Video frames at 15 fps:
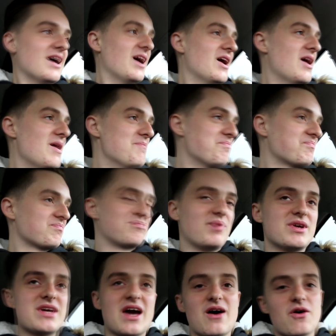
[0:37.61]
Um,
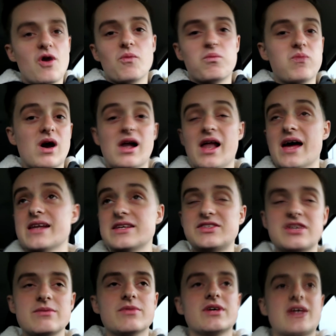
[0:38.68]
but yeah, well, any
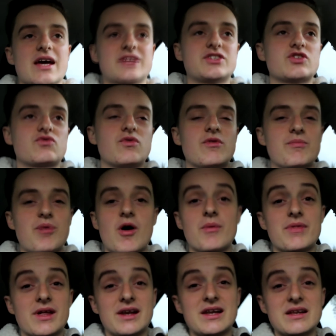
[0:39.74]
team that gets us from the
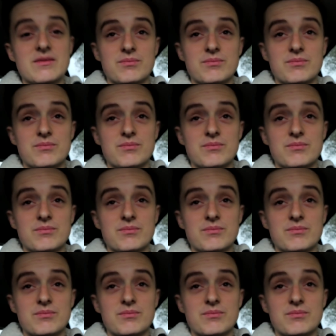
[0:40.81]
bottom of the